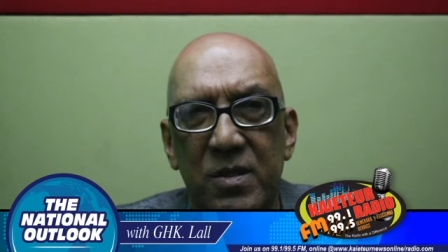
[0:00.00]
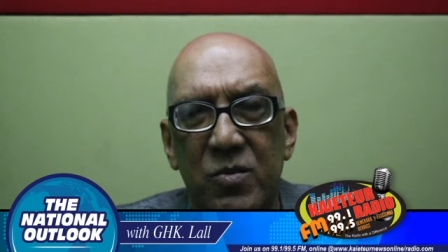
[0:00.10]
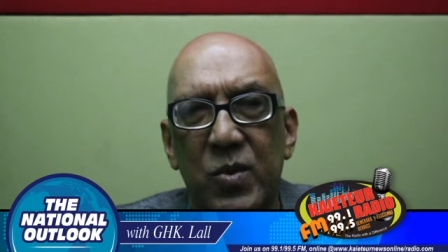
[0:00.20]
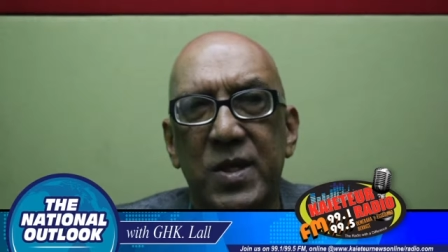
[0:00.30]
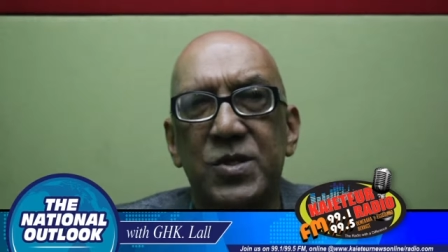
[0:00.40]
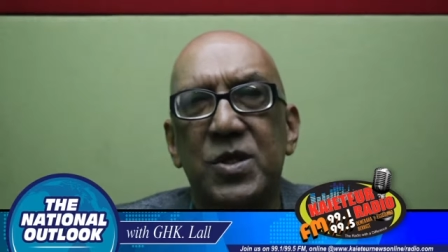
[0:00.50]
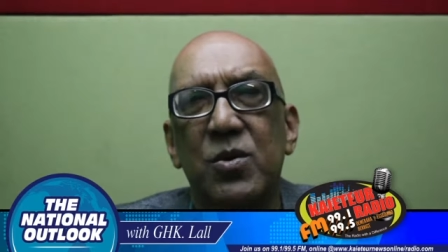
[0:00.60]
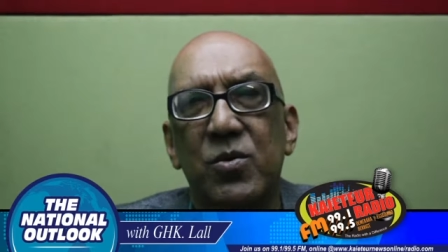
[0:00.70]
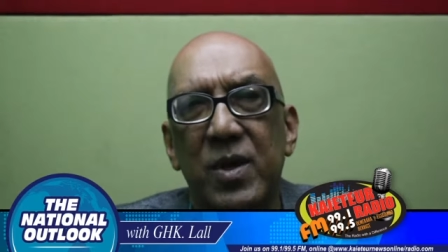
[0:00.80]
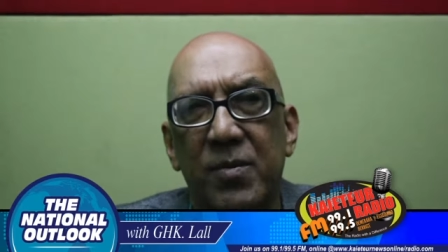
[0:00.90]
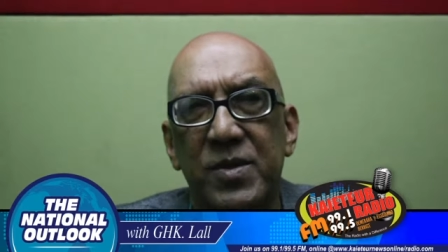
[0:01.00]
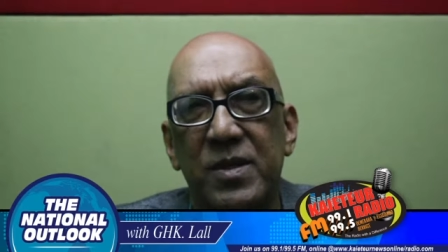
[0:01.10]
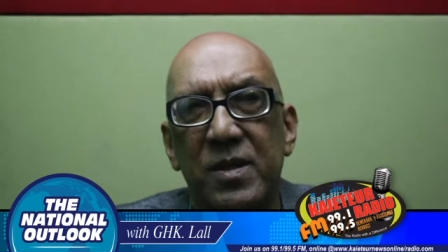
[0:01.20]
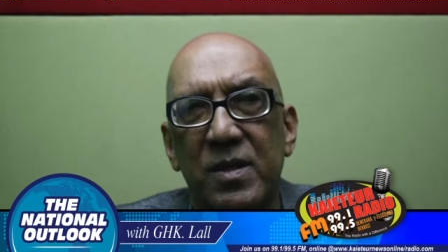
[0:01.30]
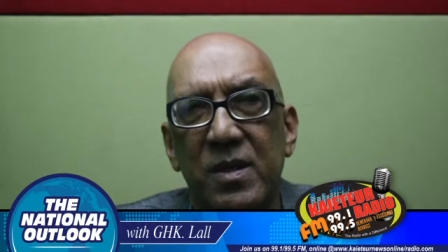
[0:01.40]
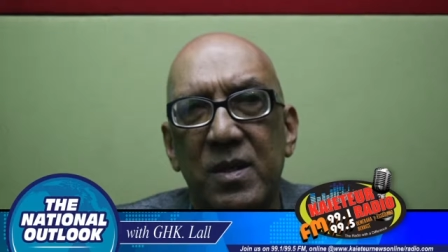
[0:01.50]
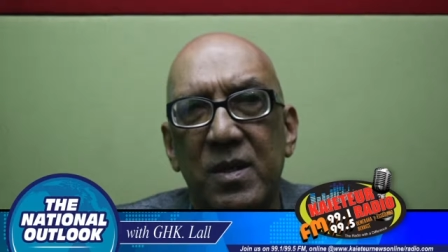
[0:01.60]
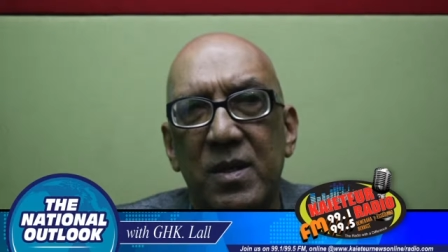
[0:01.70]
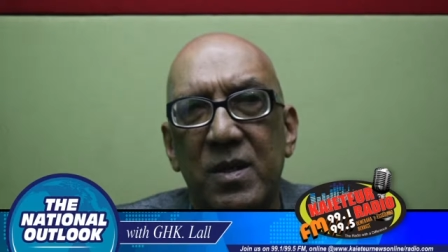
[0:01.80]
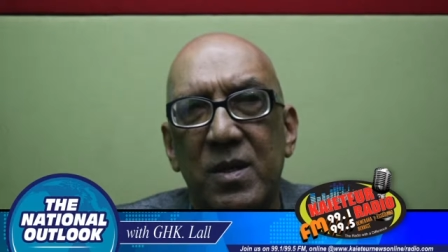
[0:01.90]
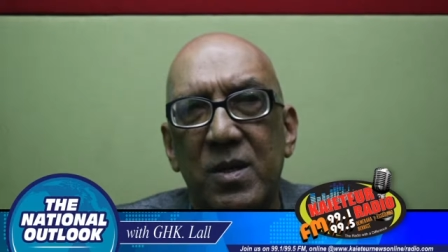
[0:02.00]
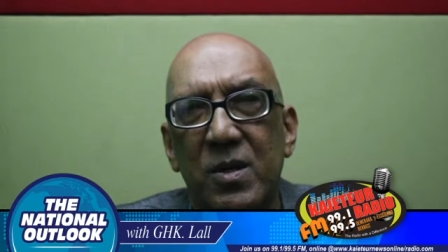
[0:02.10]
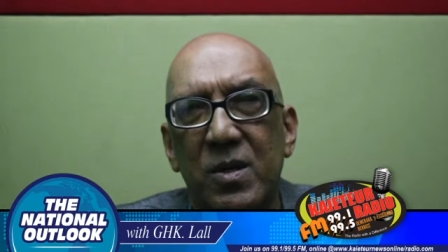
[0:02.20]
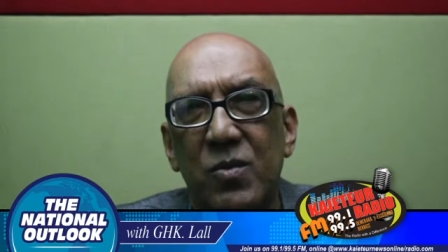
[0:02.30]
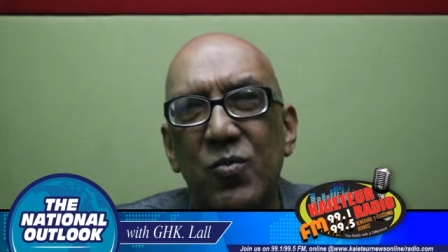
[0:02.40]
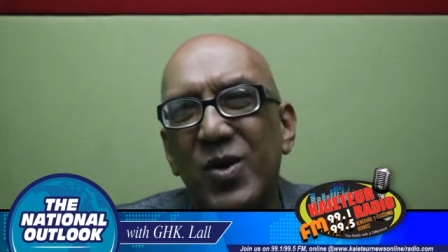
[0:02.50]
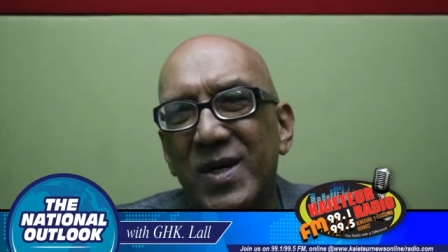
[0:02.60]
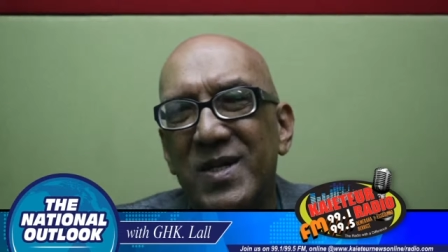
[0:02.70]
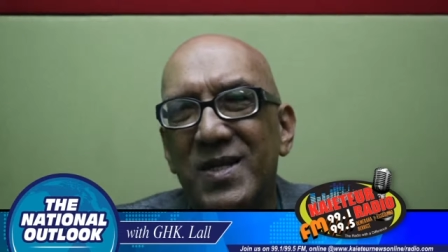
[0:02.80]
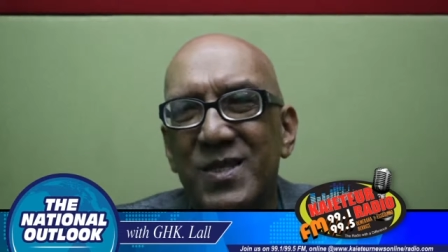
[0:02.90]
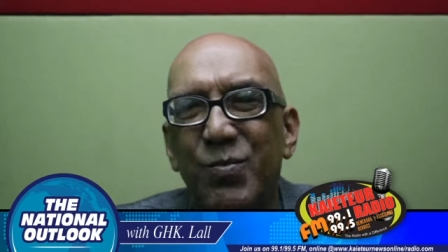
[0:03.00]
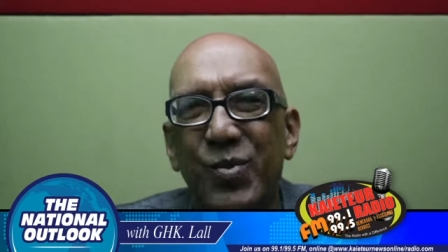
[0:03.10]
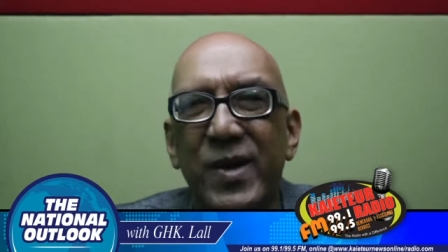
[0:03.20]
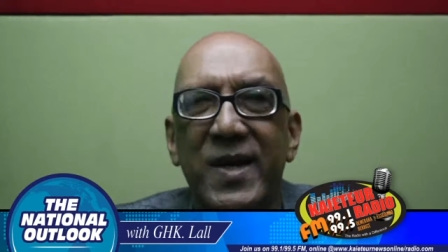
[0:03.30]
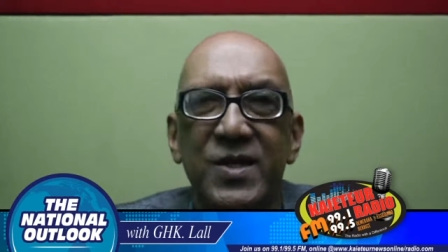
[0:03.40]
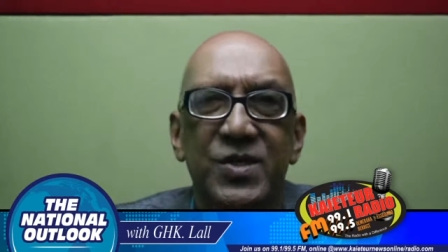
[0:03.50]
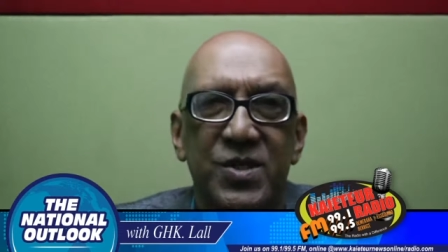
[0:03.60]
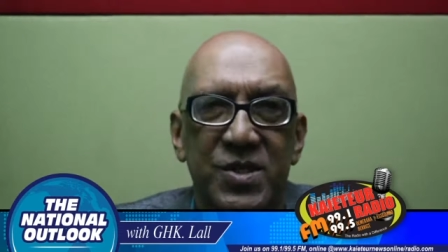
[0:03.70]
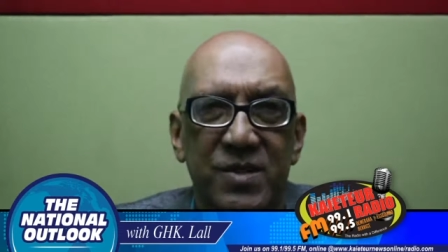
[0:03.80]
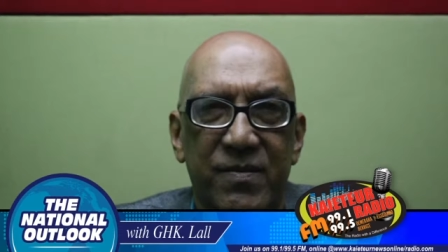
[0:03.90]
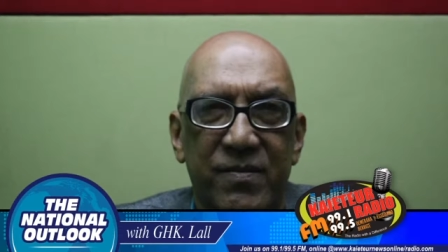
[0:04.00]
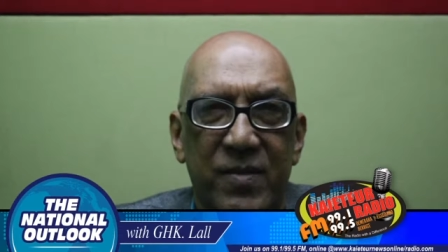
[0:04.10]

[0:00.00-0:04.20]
what is corrupt, what spreads,